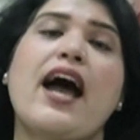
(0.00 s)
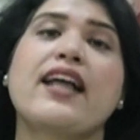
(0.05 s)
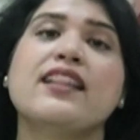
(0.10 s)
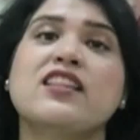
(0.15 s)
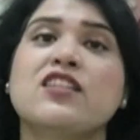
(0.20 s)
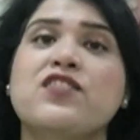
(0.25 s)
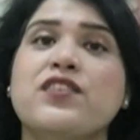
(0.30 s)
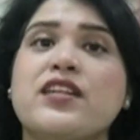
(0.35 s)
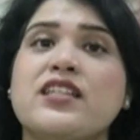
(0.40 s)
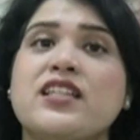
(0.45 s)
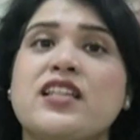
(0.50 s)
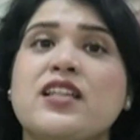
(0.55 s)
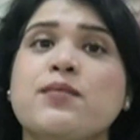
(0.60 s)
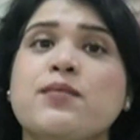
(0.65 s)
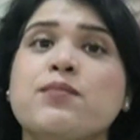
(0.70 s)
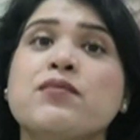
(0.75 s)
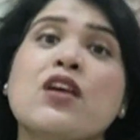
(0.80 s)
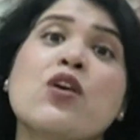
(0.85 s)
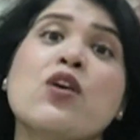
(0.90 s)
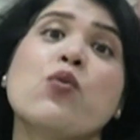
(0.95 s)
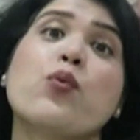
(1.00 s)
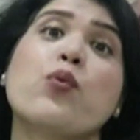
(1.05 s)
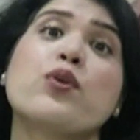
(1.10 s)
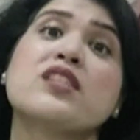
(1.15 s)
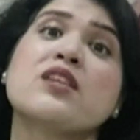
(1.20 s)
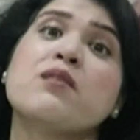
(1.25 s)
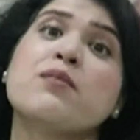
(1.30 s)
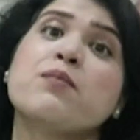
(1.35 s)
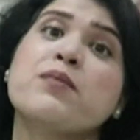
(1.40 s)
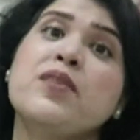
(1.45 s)
and the victim
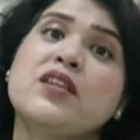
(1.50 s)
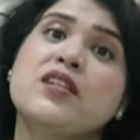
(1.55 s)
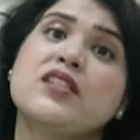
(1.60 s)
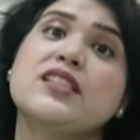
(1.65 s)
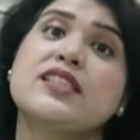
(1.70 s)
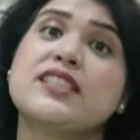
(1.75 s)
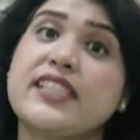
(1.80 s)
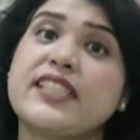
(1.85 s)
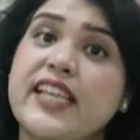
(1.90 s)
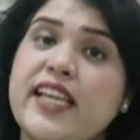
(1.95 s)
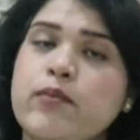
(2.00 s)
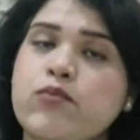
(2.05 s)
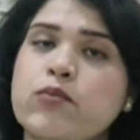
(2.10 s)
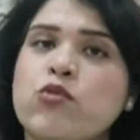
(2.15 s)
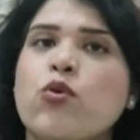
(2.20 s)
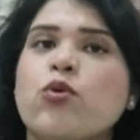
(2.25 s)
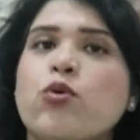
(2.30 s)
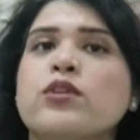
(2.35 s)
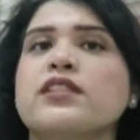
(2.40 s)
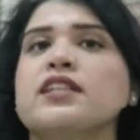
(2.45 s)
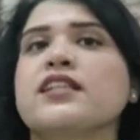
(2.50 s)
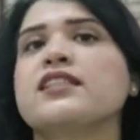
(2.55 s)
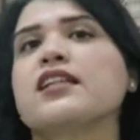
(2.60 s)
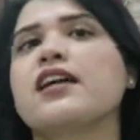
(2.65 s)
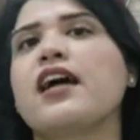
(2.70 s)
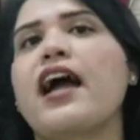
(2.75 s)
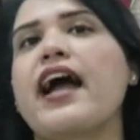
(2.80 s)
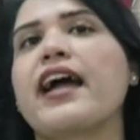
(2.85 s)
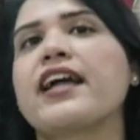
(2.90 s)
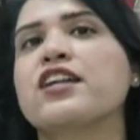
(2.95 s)
was a mere scapegoat in
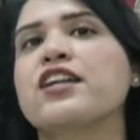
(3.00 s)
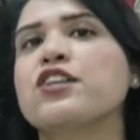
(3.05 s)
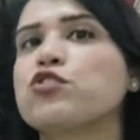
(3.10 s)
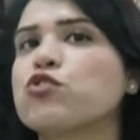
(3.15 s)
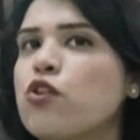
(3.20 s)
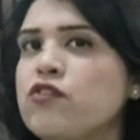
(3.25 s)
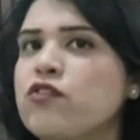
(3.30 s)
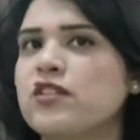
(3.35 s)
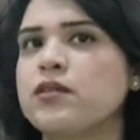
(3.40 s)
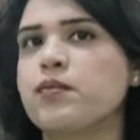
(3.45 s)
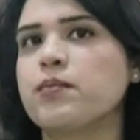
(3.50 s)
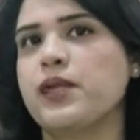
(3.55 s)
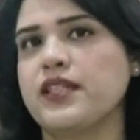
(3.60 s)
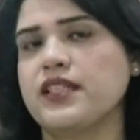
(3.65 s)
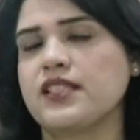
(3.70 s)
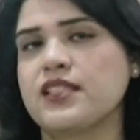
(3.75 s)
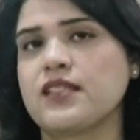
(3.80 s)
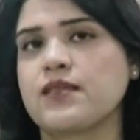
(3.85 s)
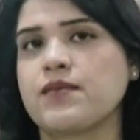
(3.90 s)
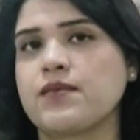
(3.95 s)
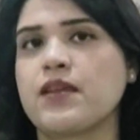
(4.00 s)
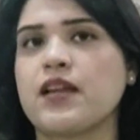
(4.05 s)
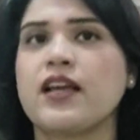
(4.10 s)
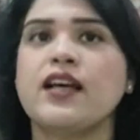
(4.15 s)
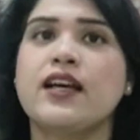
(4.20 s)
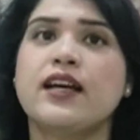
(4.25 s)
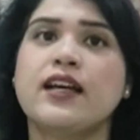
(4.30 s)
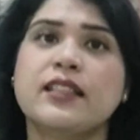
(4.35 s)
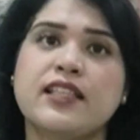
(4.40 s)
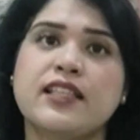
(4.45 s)
the hands of the priests.
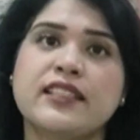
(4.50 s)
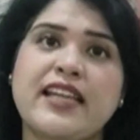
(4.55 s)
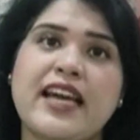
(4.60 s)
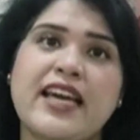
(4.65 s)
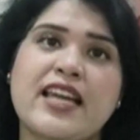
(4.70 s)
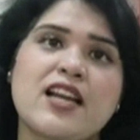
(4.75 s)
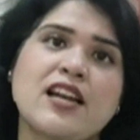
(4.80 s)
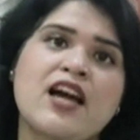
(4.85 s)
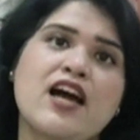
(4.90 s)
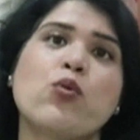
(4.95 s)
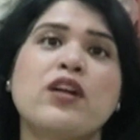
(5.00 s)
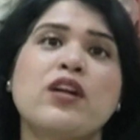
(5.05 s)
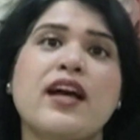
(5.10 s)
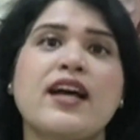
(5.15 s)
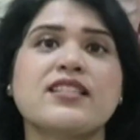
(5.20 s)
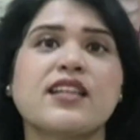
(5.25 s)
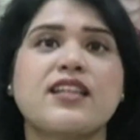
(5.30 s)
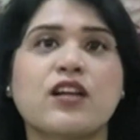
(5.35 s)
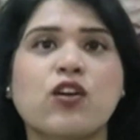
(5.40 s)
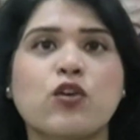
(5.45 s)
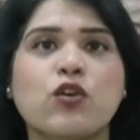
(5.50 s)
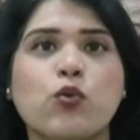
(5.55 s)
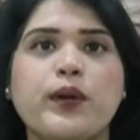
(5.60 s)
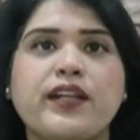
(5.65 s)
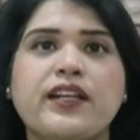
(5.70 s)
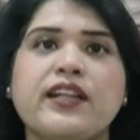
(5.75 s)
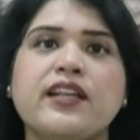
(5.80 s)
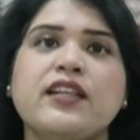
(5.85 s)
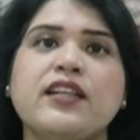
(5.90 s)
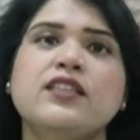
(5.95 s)
The Kerala court has
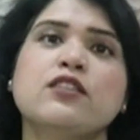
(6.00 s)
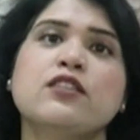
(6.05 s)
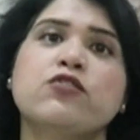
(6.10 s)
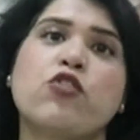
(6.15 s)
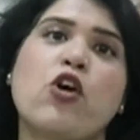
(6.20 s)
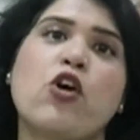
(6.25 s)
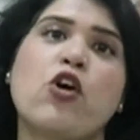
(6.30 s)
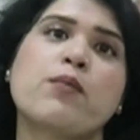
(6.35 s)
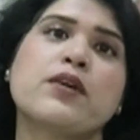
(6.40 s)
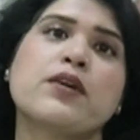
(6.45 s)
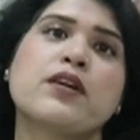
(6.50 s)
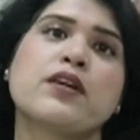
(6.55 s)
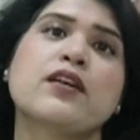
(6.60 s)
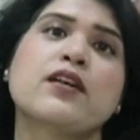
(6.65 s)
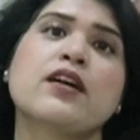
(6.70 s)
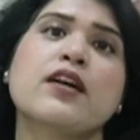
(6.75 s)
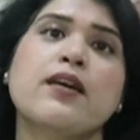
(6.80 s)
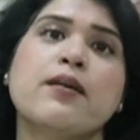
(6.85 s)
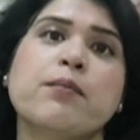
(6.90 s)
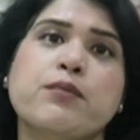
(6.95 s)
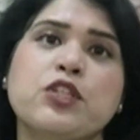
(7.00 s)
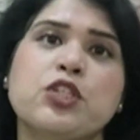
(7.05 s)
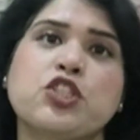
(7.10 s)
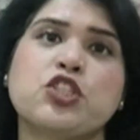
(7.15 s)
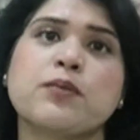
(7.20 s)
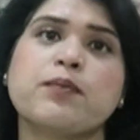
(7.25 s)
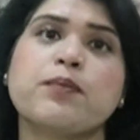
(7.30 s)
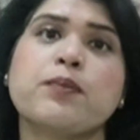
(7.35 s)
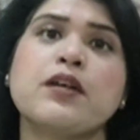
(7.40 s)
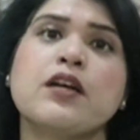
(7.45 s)
acquitted the former
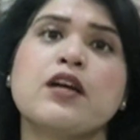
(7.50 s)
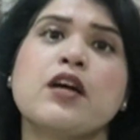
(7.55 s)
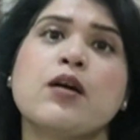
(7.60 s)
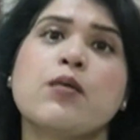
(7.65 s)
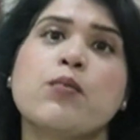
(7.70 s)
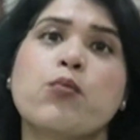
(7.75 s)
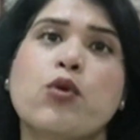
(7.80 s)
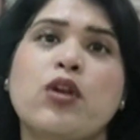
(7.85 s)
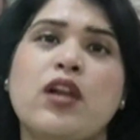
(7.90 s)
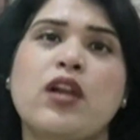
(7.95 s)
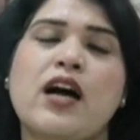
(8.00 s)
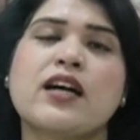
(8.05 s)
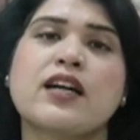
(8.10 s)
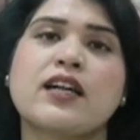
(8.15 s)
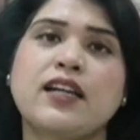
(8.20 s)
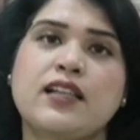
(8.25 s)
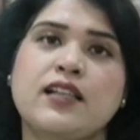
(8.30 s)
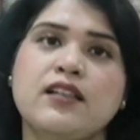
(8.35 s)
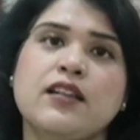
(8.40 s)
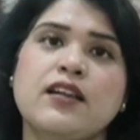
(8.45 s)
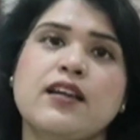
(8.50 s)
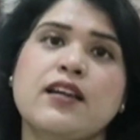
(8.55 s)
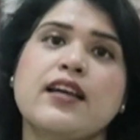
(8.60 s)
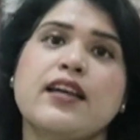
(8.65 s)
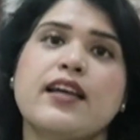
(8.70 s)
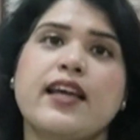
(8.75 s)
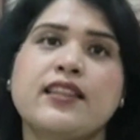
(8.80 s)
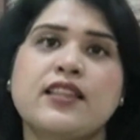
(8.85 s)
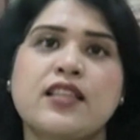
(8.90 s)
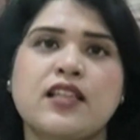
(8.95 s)
Bishop Mulakkal
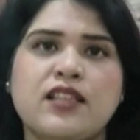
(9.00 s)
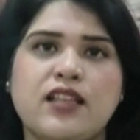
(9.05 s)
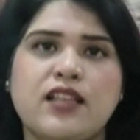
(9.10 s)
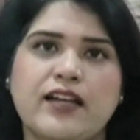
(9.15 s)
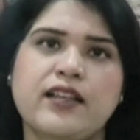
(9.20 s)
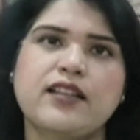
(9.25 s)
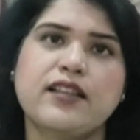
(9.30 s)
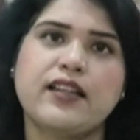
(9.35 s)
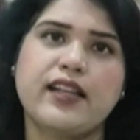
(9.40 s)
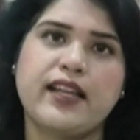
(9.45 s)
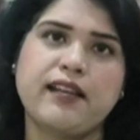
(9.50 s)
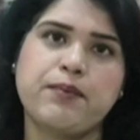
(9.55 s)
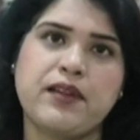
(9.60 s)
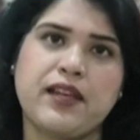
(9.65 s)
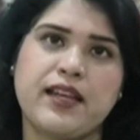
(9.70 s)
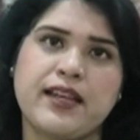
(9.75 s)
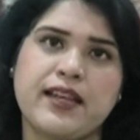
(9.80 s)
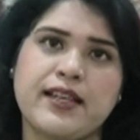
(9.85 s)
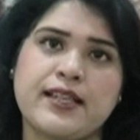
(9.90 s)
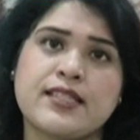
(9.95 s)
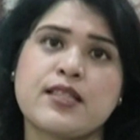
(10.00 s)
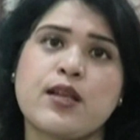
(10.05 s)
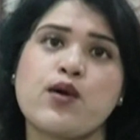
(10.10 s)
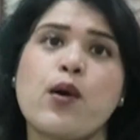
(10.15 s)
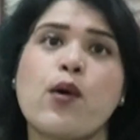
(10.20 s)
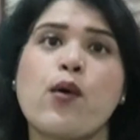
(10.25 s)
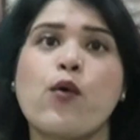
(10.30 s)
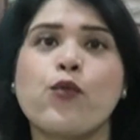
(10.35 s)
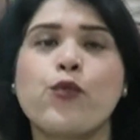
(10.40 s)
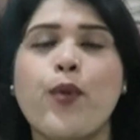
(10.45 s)
in the nun rape case,
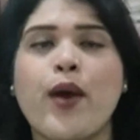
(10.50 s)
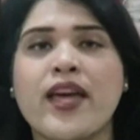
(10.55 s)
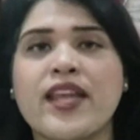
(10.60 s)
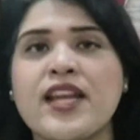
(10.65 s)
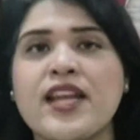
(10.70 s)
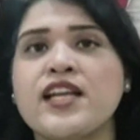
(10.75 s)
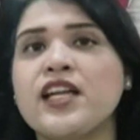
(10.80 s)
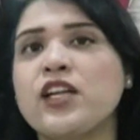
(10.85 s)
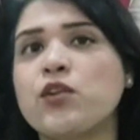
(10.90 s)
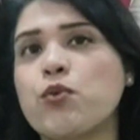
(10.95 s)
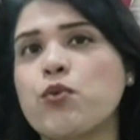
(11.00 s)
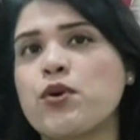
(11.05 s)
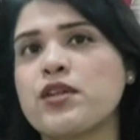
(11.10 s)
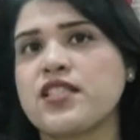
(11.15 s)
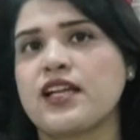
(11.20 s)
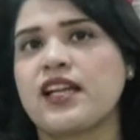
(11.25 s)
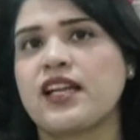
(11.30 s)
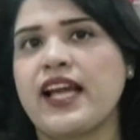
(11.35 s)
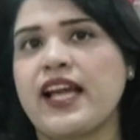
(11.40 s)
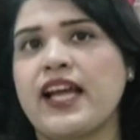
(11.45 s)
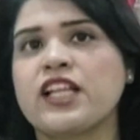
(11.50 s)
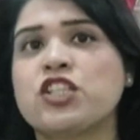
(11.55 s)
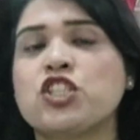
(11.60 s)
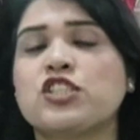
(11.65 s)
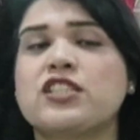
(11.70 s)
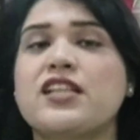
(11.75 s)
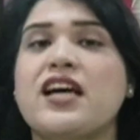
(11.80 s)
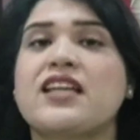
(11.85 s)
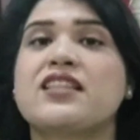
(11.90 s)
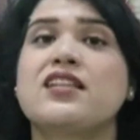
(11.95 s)
wherein it was
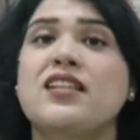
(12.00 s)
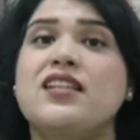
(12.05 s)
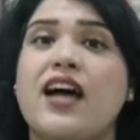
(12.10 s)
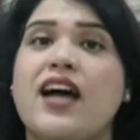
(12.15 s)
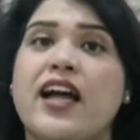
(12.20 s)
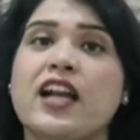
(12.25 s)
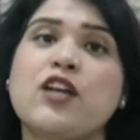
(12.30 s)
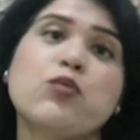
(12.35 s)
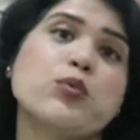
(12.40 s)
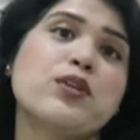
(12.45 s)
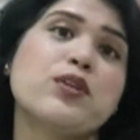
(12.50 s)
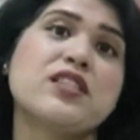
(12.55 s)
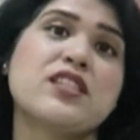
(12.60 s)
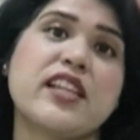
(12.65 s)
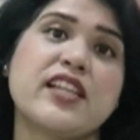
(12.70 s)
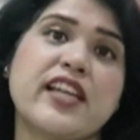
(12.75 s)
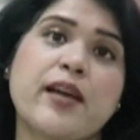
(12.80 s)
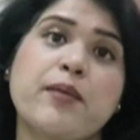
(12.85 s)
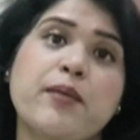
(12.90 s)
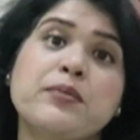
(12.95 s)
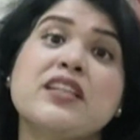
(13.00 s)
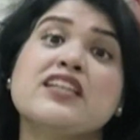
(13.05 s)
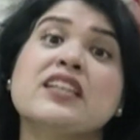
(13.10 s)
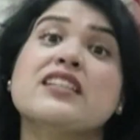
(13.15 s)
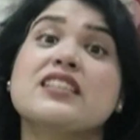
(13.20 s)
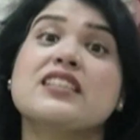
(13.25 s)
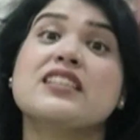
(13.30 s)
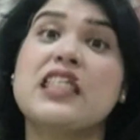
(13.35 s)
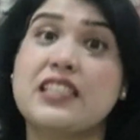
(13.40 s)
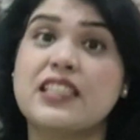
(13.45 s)
alleged that the nun was raped
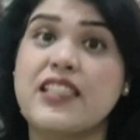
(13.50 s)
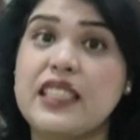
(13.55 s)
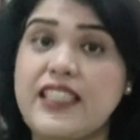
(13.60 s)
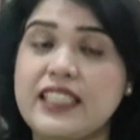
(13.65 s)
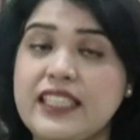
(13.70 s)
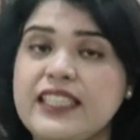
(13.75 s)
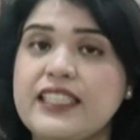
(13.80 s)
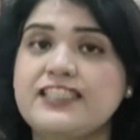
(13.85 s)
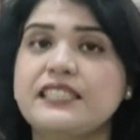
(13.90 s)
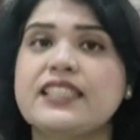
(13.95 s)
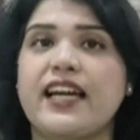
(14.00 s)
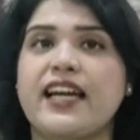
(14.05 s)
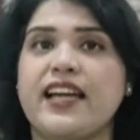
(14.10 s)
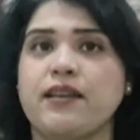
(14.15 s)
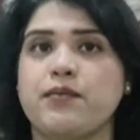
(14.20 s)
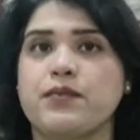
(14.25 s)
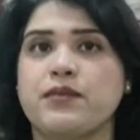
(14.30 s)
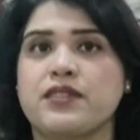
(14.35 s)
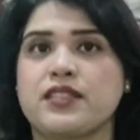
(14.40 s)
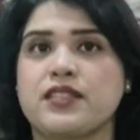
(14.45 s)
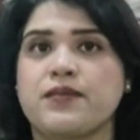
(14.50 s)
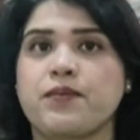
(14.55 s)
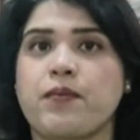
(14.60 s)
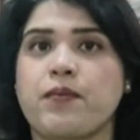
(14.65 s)
13 times.